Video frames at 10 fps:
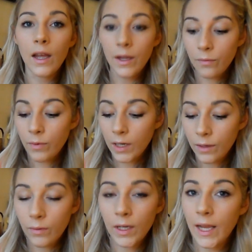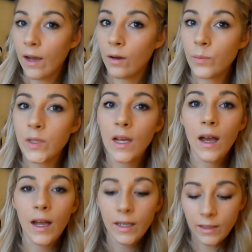It really helps.
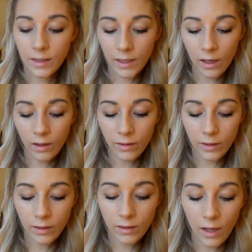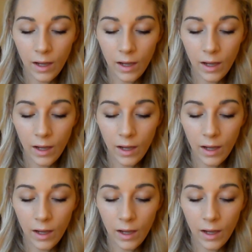And the colour that